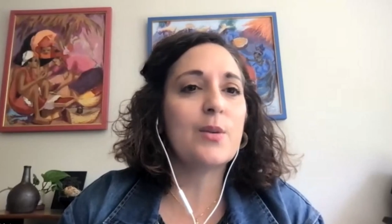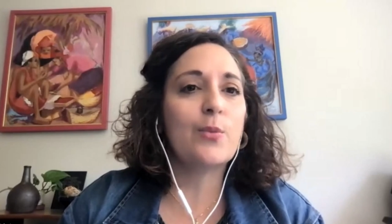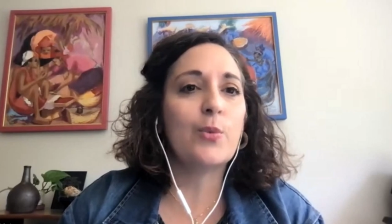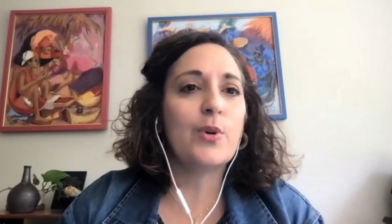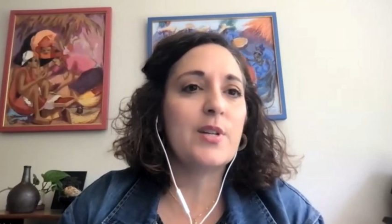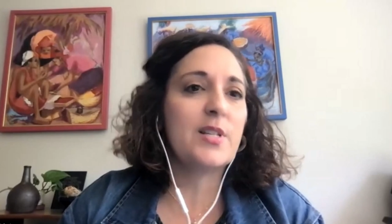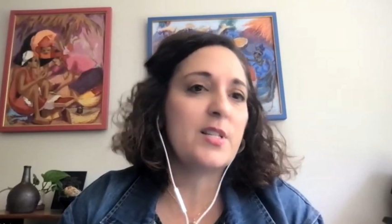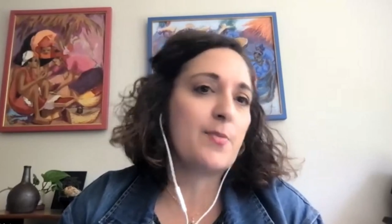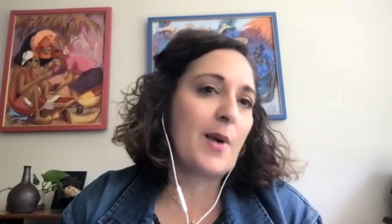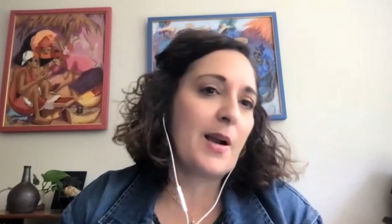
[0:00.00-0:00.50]

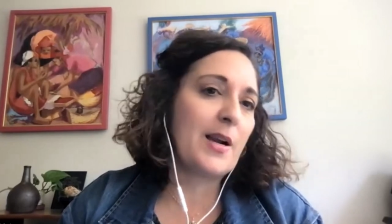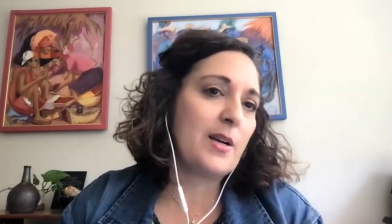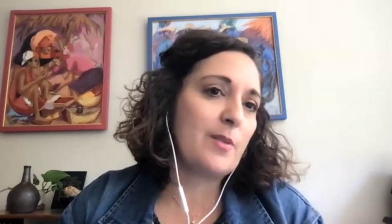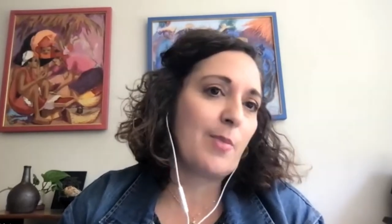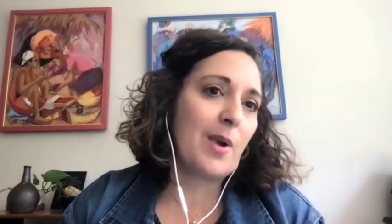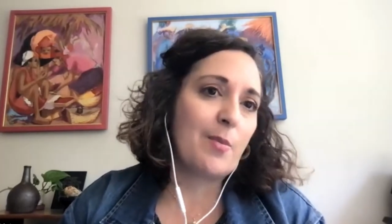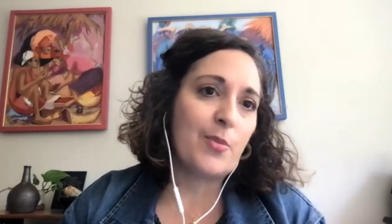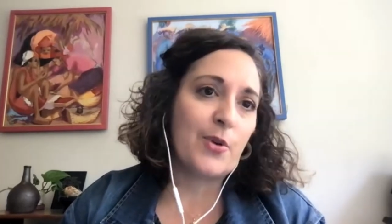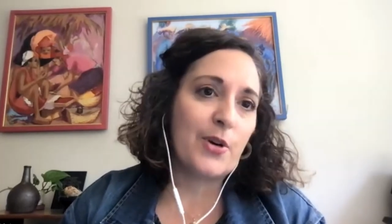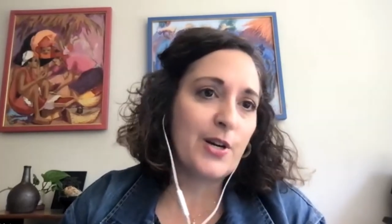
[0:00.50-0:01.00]
were inspired
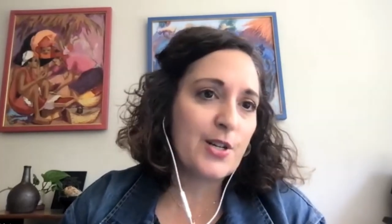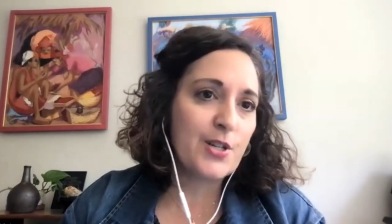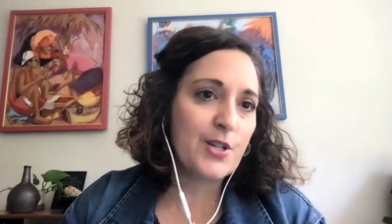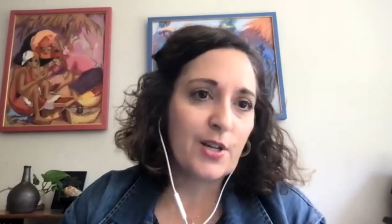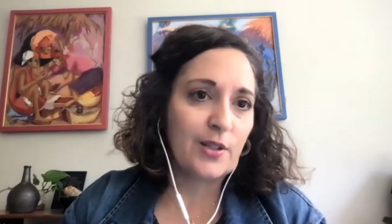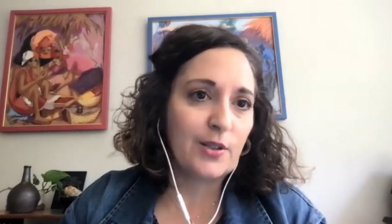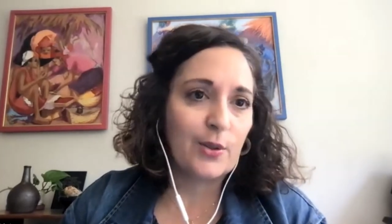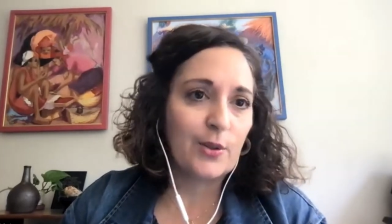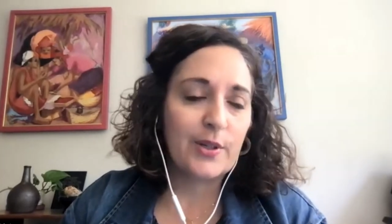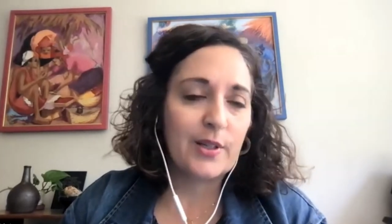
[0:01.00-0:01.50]
by British
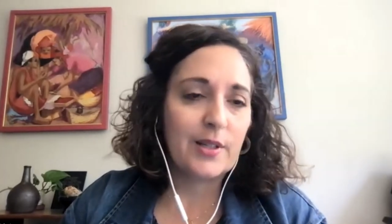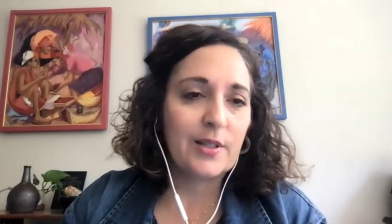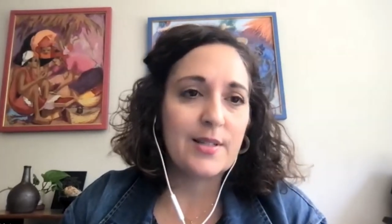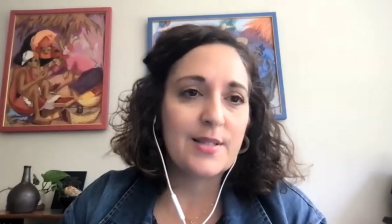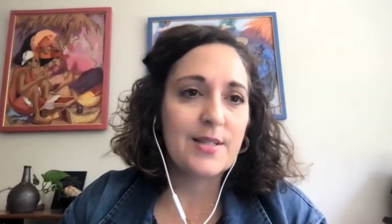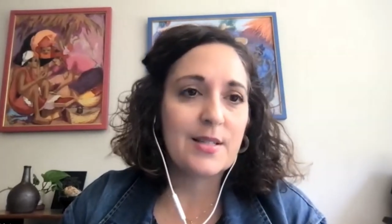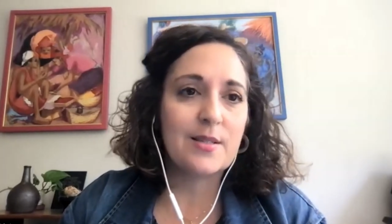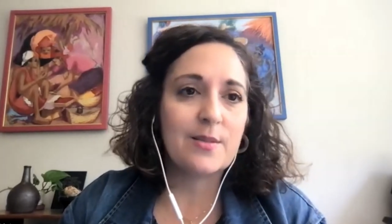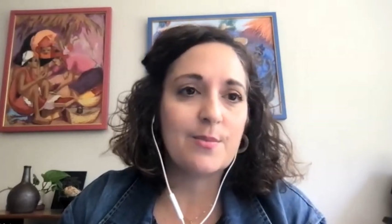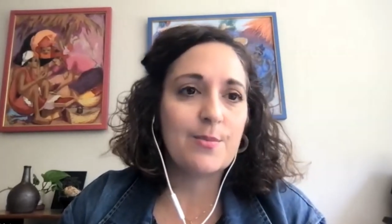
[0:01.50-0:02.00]

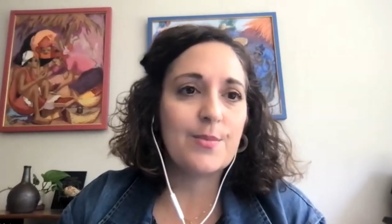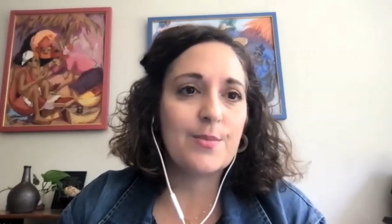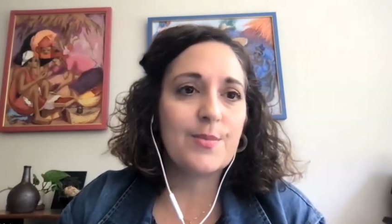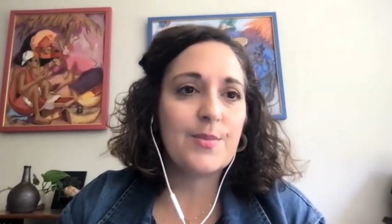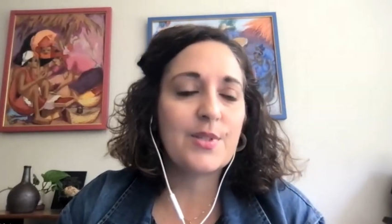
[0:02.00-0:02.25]
colonialism.